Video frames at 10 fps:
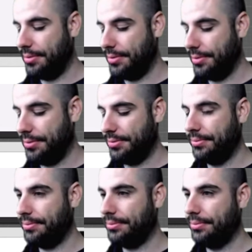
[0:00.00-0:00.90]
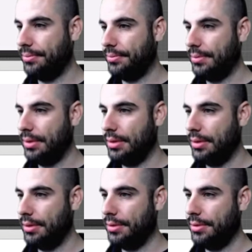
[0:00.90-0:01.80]

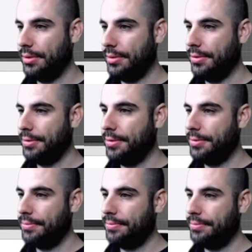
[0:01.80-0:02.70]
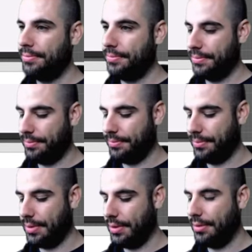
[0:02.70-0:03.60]

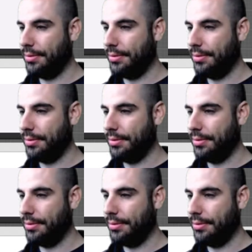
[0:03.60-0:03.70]
(silence)